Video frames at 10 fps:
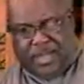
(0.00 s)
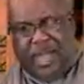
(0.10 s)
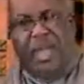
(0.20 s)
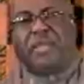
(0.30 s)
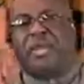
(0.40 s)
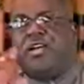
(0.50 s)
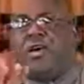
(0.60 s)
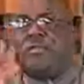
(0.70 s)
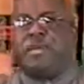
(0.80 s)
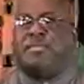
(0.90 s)
How many of
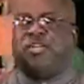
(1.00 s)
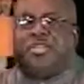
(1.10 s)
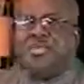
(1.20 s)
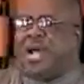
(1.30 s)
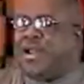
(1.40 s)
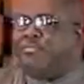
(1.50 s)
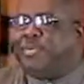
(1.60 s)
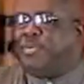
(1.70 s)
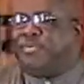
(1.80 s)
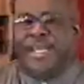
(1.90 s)
y'all remember the $2
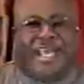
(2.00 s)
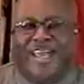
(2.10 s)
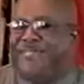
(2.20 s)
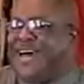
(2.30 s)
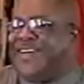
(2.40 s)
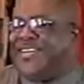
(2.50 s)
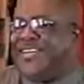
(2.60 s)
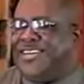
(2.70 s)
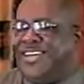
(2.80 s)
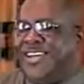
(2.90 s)
bill when they came out?
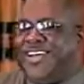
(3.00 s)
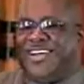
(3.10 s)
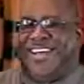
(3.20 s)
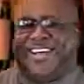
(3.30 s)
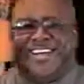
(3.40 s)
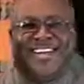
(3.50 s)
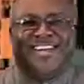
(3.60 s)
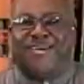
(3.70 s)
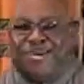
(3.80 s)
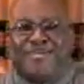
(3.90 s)

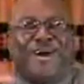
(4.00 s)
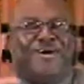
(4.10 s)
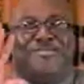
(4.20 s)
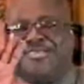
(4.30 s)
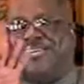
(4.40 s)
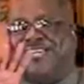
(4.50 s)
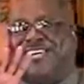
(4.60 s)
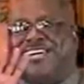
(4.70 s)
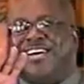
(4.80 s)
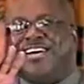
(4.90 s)
Y'all remember those?
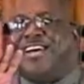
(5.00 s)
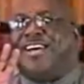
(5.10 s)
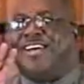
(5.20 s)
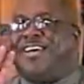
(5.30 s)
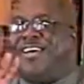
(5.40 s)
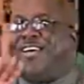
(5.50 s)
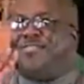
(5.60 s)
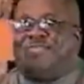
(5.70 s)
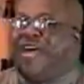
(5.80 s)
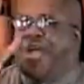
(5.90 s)

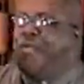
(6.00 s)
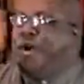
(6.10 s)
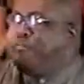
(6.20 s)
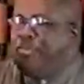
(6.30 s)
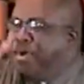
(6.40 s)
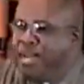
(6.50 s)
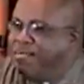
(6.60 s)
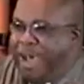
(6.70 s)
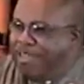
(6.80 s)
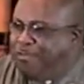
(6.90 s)
They weren't
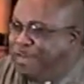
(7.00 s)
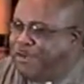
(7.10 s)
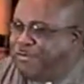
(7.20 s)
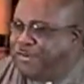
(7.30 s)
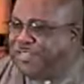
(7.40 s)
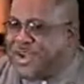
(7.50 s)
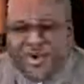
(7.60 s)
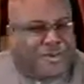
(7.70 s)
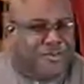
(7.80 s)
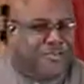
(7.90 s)
printed by the Federal
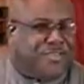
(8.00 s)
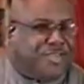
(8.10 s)
Reserve.